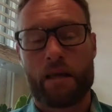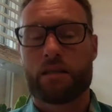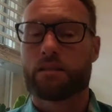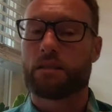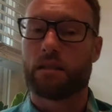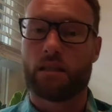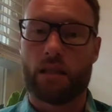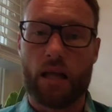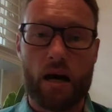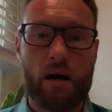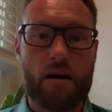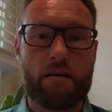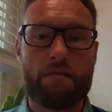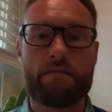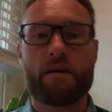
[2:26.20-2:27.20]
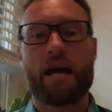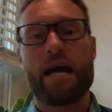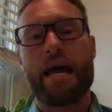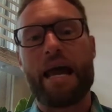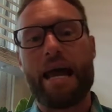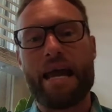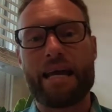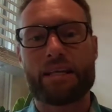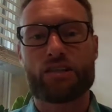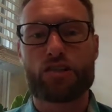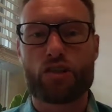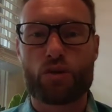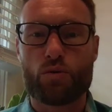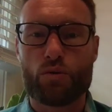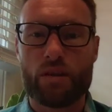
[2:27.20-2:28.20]
to love and
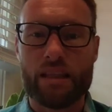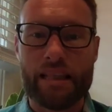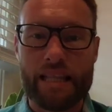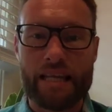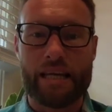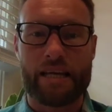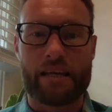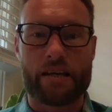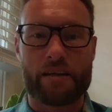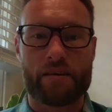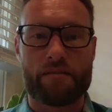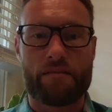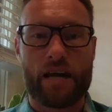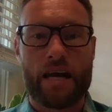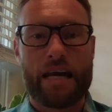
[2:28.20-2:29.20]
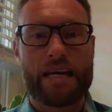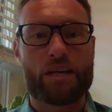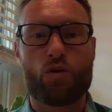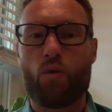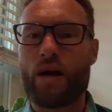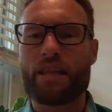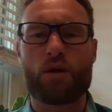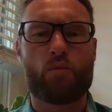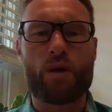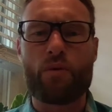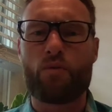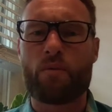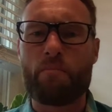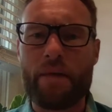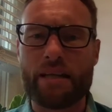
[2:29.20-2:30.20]
to live in the way that we
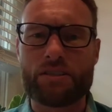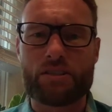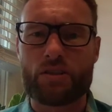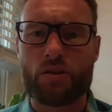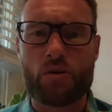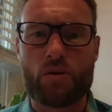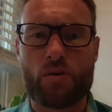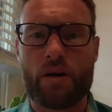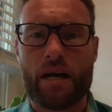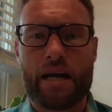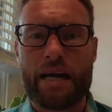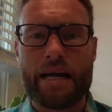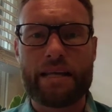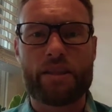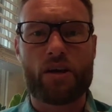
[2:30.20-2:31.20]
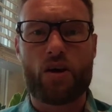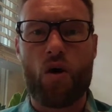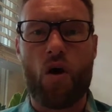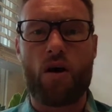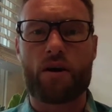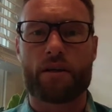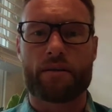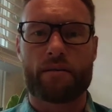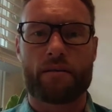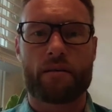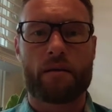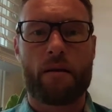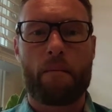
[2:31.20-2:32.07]
were meant to in the garden.